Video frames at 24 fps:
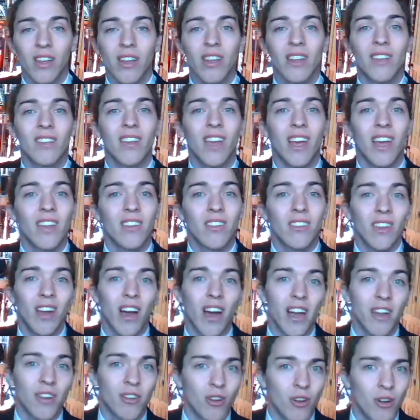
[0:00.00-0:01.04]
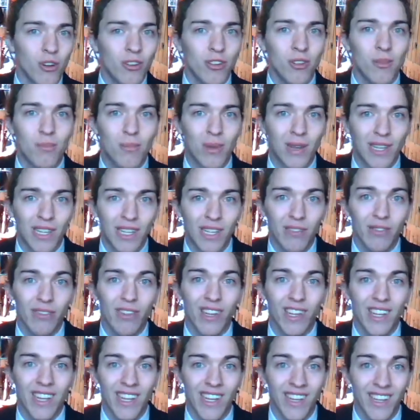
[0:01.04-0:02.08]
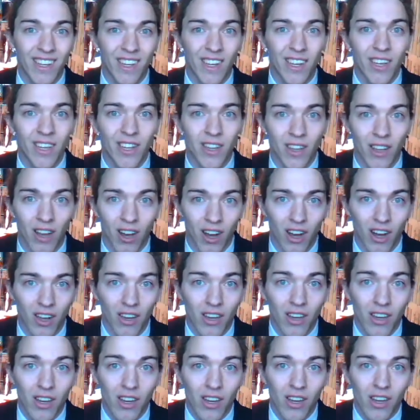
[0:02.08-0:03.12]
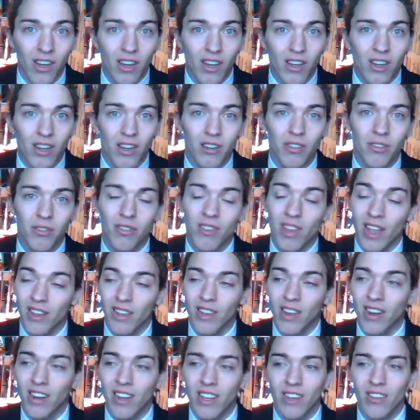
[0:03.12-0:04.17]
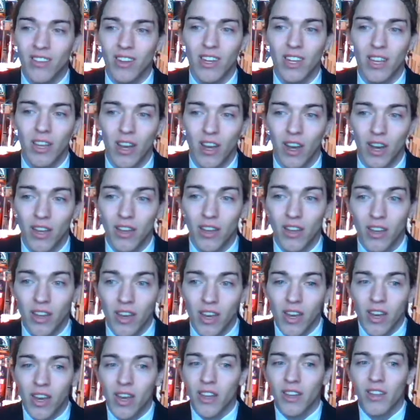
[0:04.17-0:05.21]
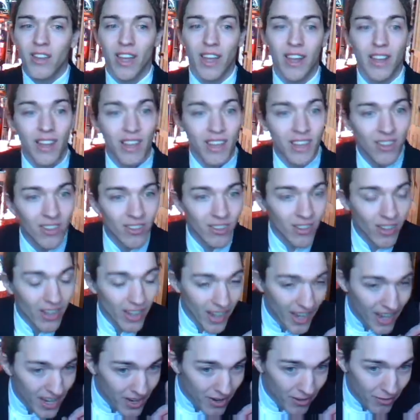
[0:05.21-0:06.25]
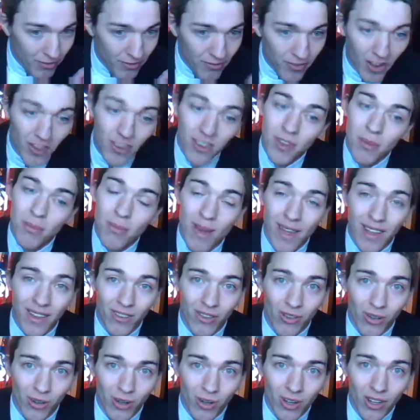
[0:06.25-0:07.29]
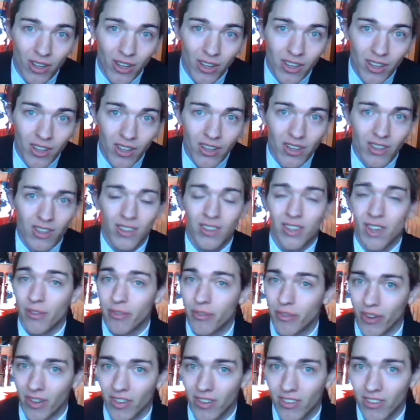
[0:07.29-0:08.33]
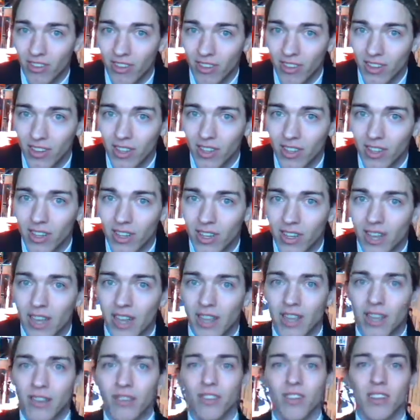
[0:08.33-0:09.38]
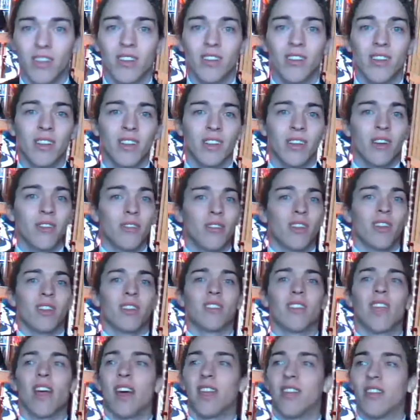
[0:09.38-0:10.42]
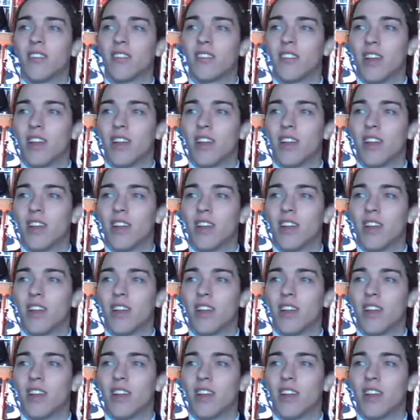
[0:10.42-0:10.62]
It says, I don't believe in God. That there is a God. That is a fundamental difference. And you have to understand this.